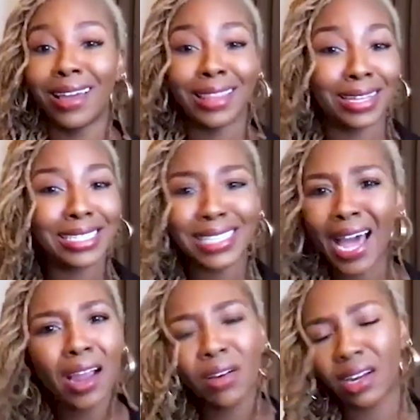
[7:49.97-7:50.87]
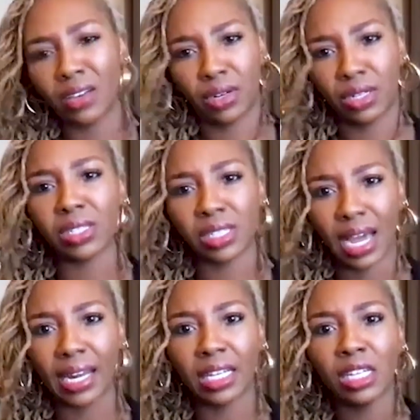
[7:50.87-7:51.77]
the entirety of our
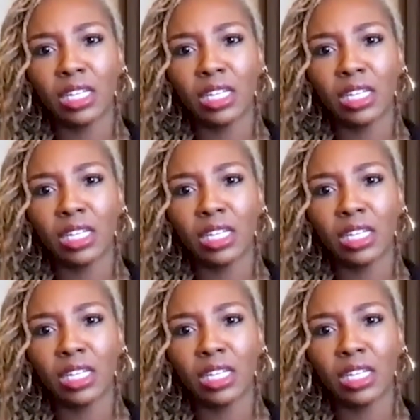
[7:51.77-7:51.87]
society